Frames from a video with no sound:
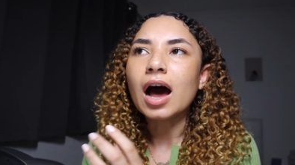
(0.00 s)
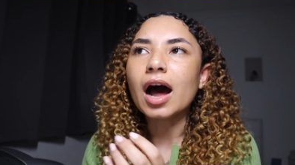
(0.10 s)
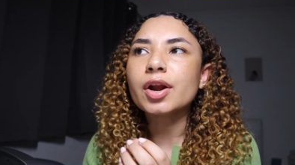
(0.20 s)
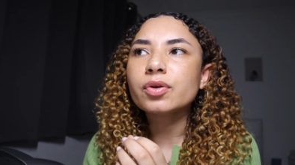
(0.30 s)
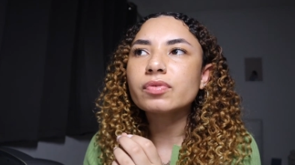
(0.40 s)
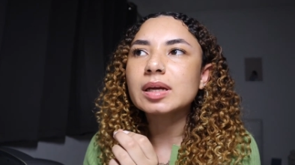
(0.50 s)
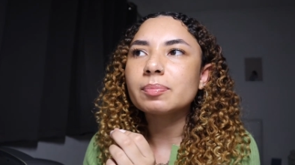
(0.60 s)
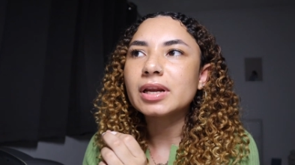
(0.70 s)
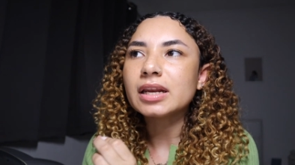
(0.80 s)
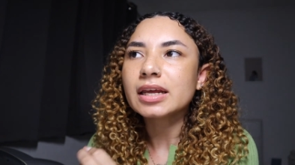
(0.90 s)
I don't really
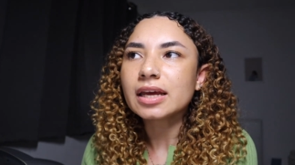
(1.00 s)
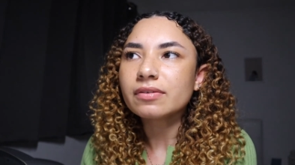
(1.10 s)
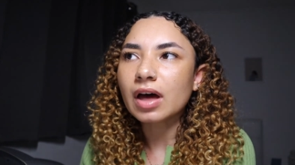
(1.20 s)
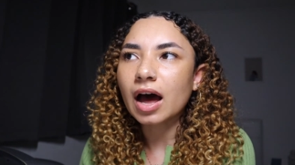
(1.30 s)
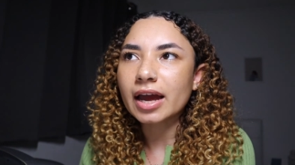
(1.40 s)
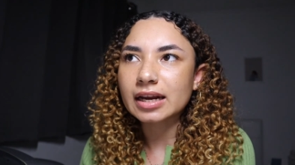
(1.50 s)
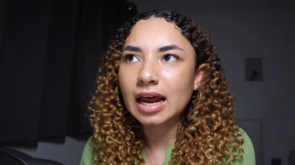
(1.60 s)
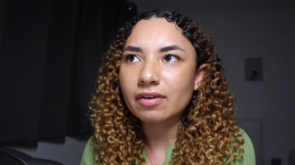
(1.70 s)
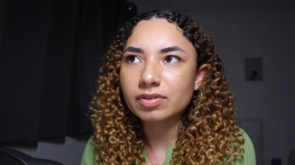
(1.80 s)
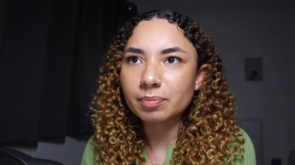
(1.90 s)
believe that I can
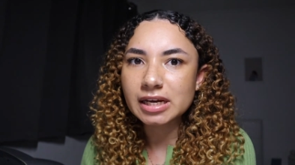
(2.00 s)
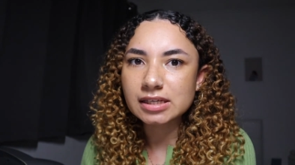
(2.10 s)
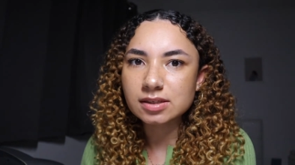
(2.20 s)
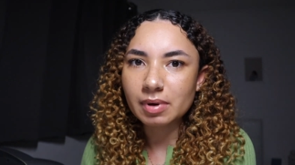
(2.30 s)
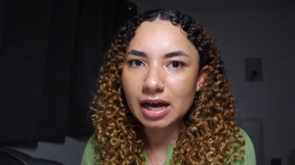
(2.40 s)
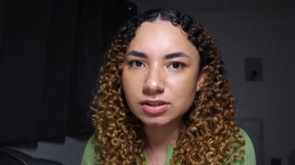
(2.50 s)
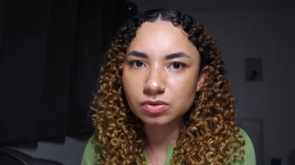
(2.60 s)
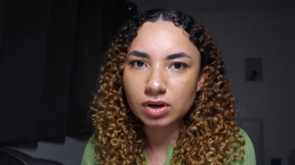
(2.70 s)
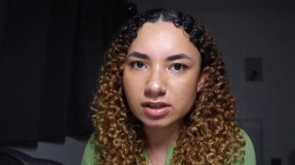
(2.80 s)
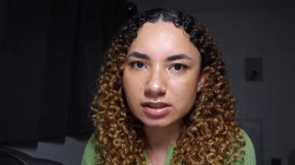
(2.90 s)
have the peace that passes
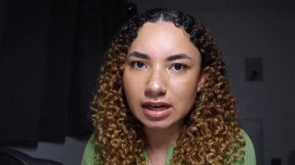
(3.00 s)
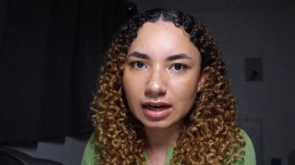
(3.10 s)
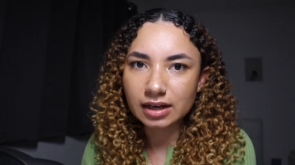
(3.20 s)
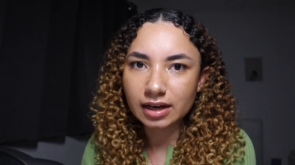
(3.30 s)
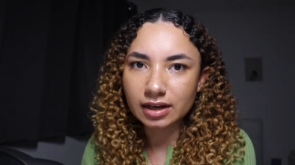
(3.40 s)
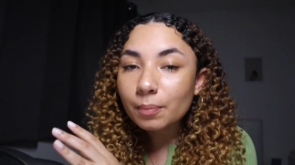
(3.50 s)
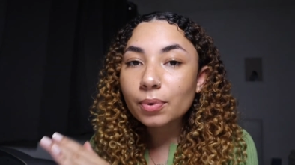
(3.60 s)
all understanding.